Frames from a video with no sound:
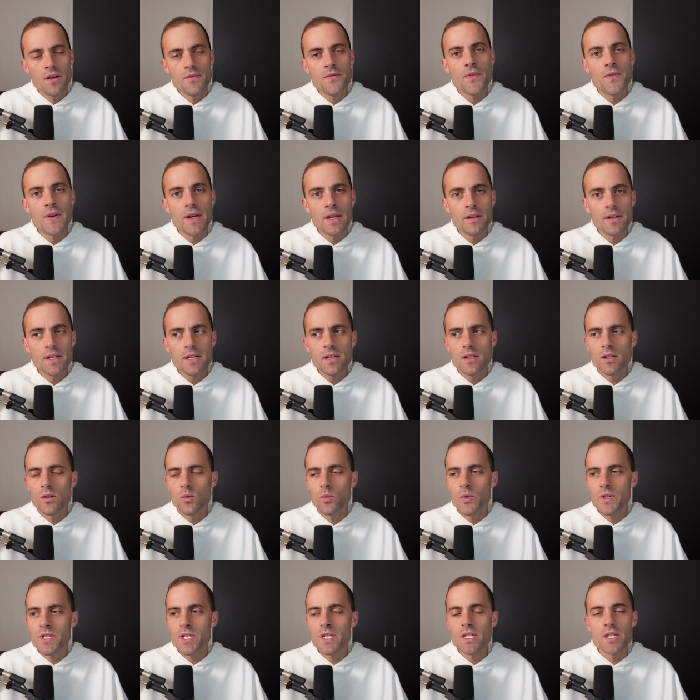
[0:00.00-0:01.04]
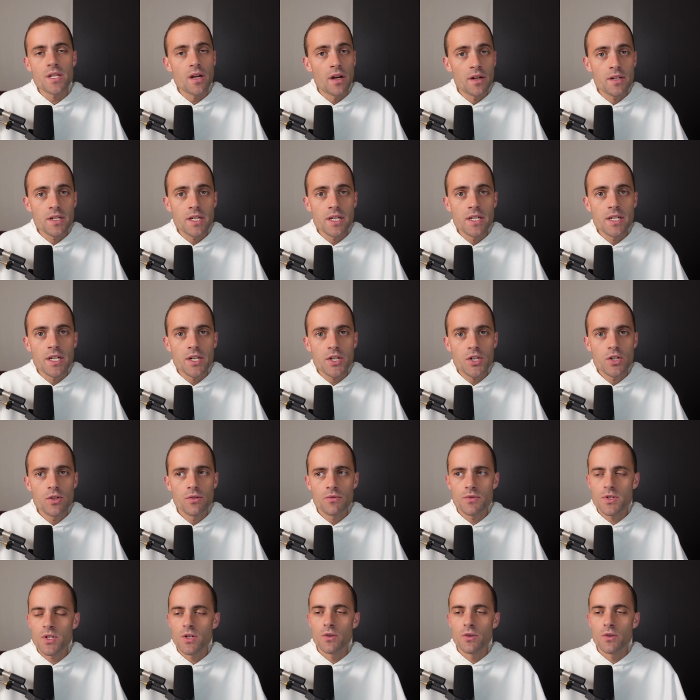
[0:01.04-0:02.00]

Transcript: unfailing, which is unconditional.